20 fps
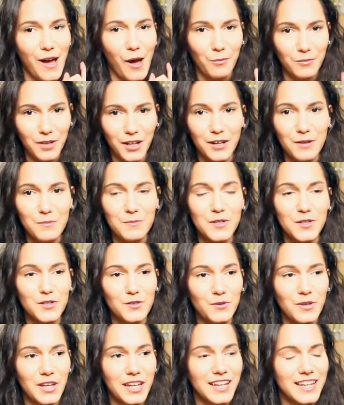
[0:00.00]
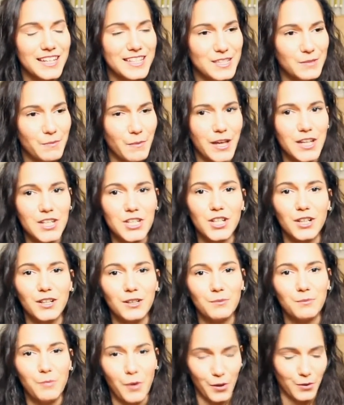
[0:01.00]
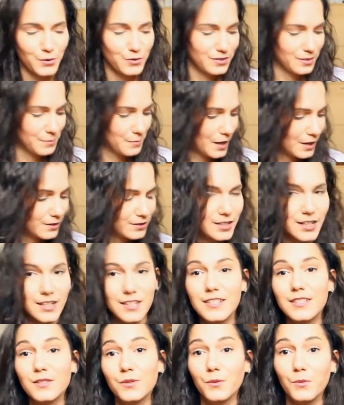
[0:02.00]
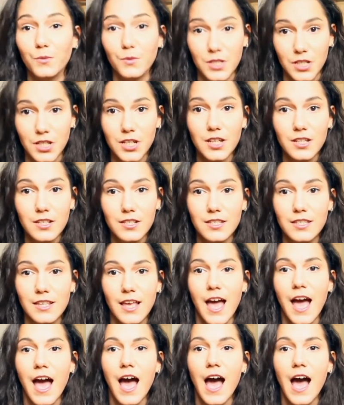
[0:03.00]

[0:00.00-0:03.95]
I'm gonna be doing a special post about this, which is